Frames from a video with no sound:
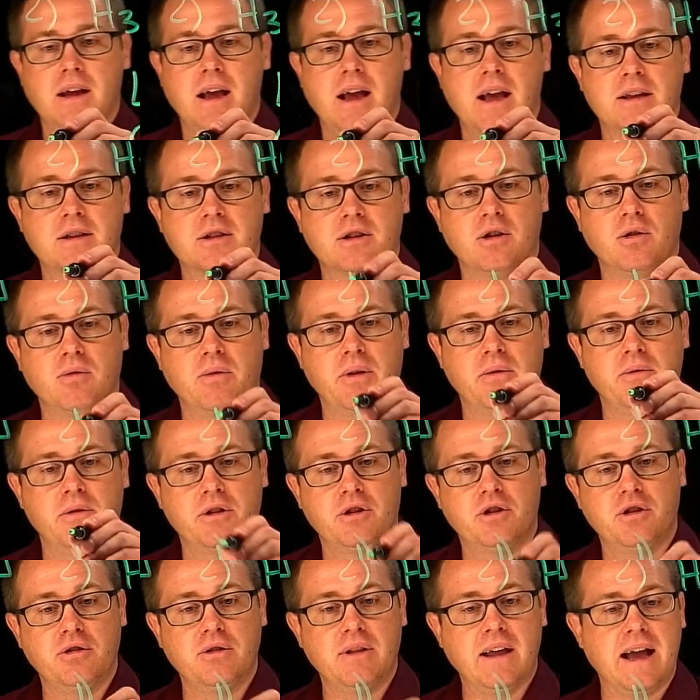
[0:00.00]
And so we would
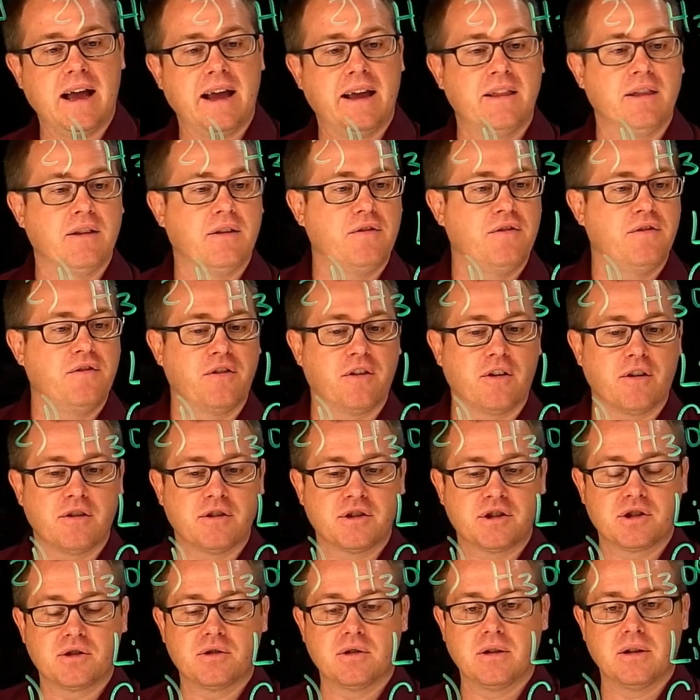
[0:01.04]
do that in the
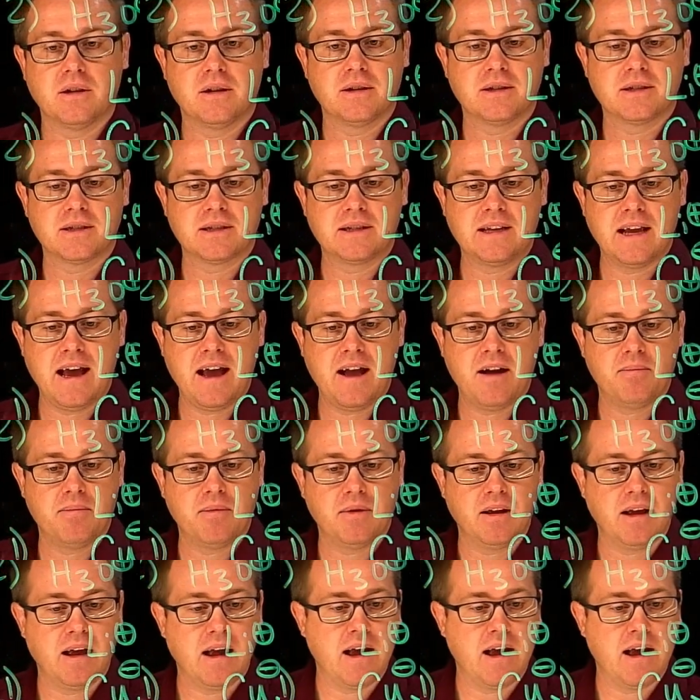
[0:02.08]
first step.